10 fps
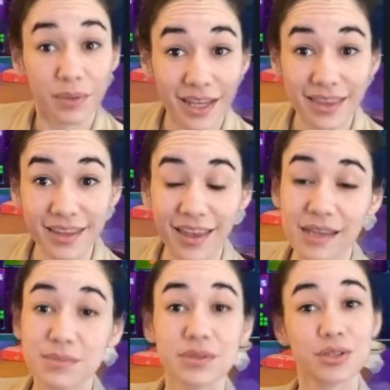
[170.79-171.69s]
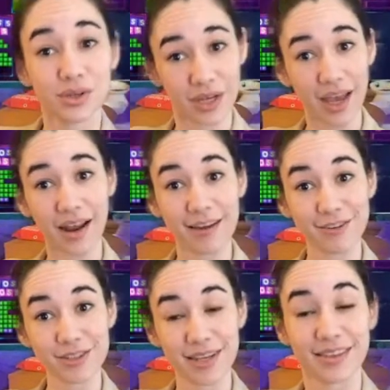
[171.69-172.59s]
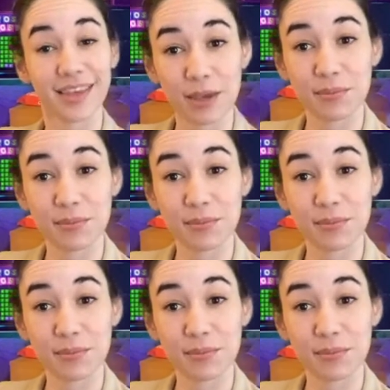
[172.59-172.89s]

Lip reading: play the game so that you can kind of understand the game